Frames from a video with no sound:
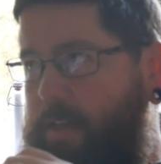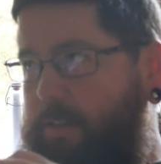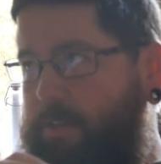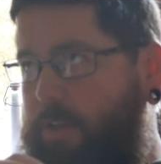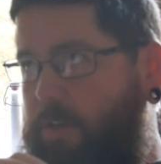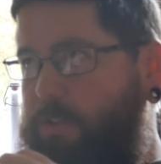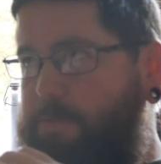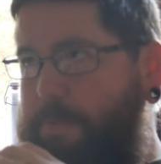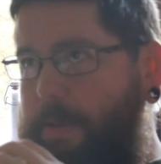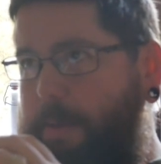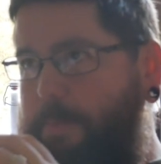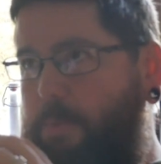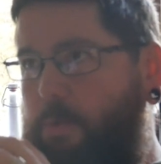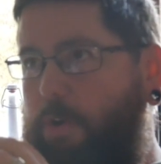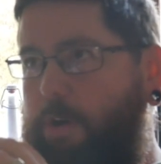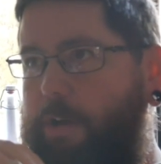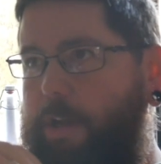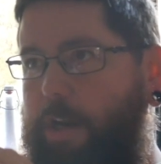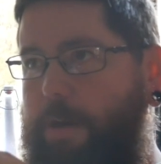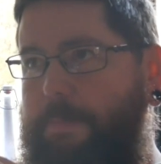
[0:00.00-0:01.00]
those people
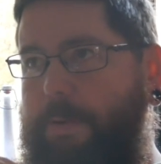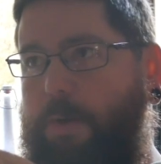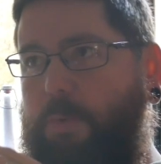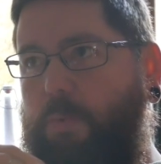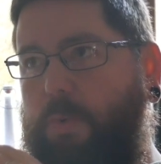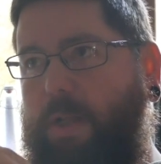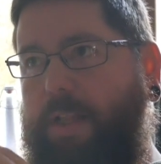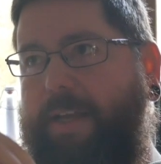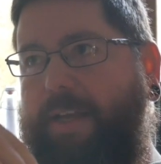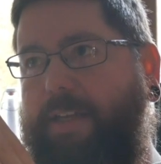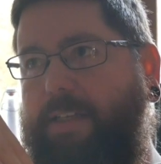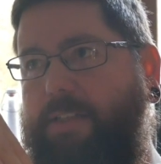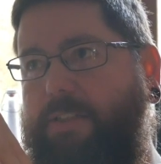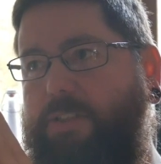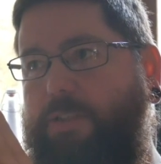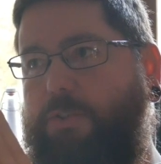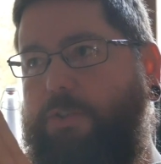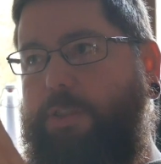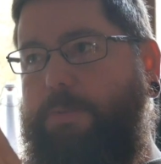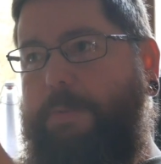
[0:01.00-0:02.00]
are going to be willing
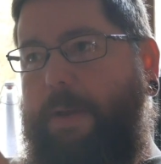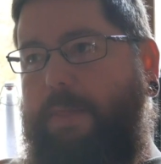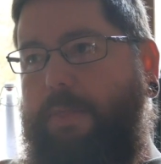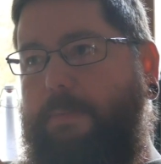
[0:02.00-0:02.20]
to spend